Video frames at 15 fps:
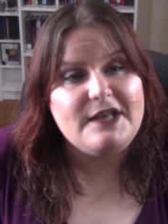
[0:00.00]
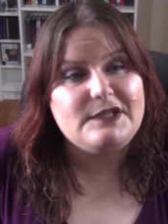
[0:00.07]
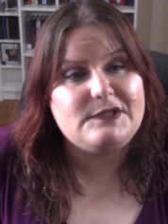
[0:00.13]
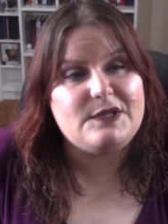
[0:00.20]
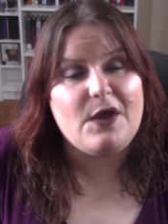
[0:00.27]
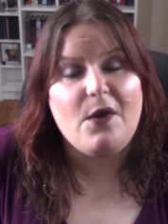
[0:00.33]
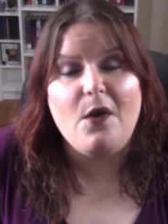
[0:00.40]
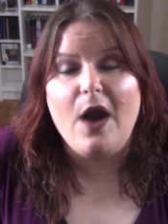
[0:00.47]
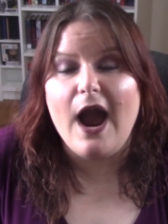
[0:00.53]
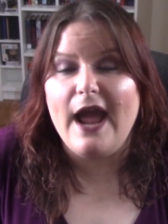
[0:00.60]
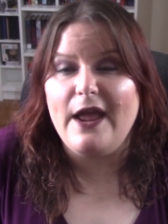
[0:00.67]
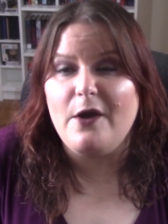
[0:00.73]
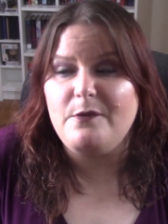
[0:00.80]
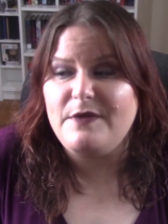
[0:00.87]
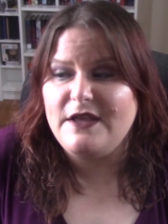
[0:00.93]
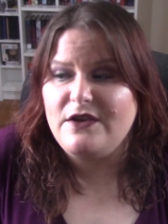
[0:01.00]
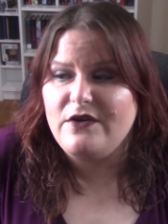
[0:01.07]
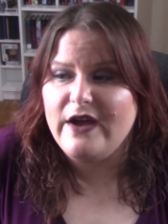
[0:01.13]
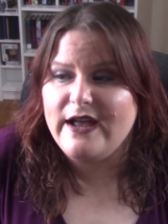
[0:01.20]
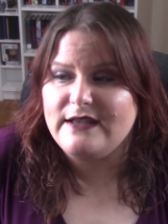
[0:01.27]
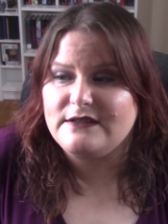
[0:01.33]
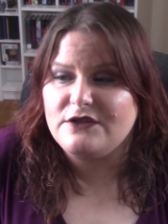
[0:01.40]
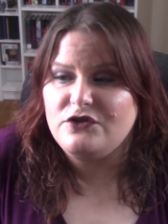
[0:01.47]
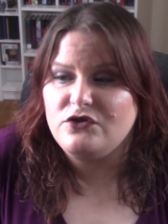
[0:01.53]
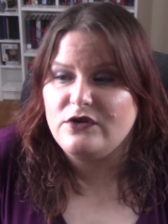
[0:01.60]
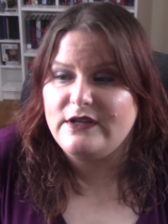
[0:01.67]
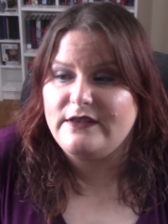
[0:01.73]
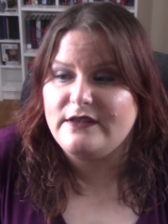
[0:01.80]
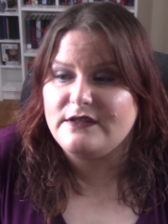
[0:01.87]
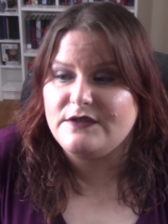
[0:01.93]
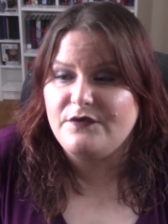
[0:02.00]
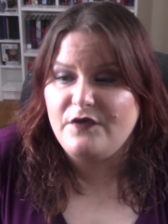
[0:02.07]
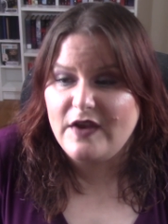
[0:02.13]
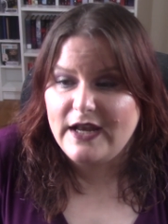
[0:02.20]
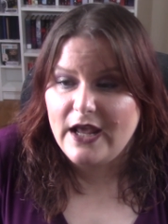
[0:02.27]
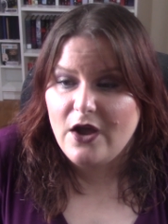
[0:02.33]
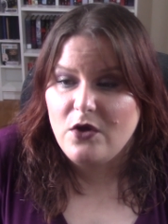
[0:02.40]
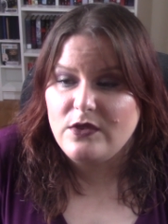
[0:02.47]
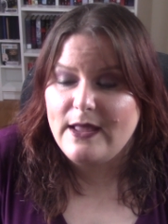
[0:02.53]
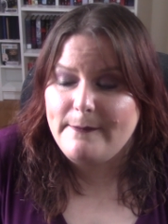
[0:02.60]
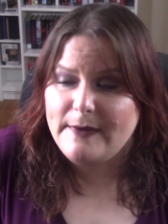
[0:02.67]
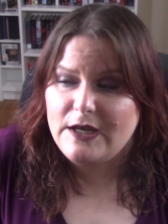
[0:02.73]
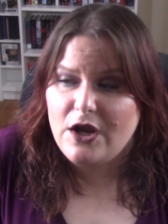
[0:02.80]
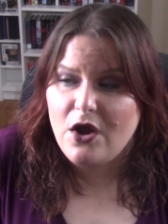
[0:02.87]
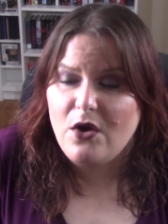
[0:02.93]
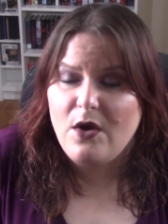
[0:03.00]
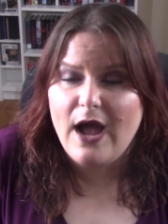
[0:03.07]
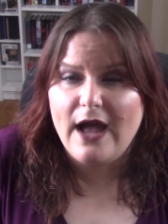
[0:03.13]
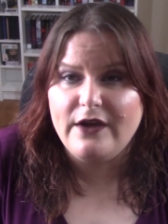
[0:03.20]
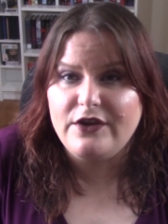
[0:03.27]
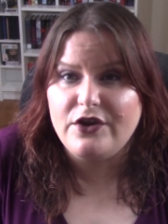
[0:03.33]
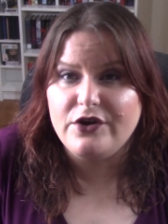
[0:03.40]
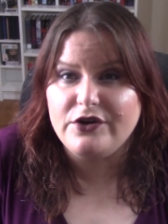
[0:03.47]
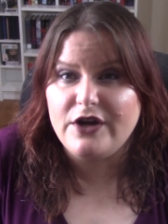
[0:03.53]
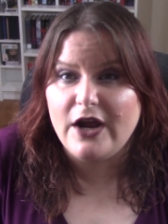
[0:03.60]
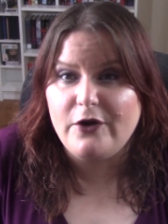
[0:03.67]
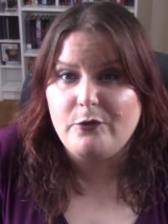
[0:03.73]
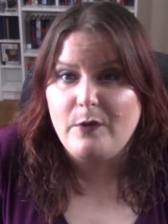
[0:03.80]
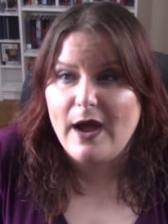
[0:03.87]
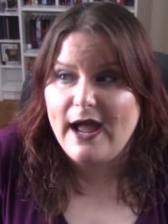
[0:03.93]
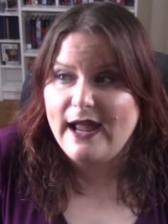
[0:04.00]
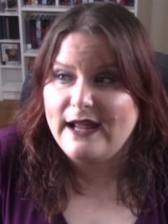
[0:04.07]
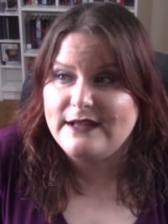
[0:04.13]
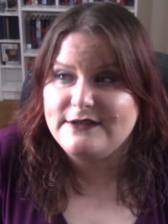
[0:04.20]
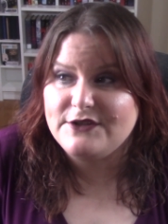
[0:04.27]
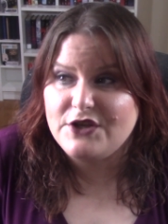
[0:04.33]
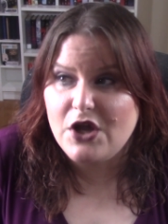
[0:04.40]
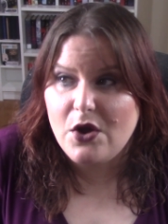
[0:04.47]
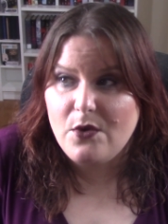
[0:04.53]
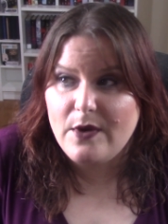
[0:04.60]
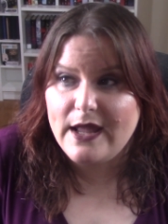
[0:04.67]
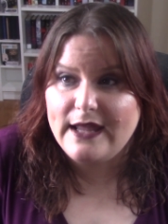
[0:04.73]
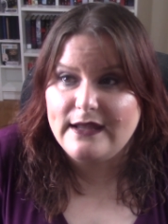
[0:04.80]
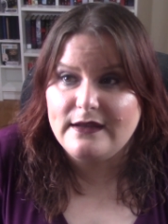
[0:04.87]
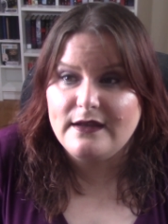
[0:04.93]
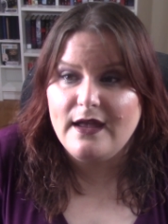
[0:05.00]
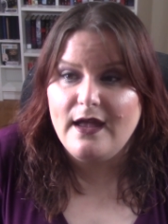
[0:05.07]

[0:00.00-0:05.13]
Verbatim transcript: So I hope that you guys enjoyed this video. Let me know how your nobody is going.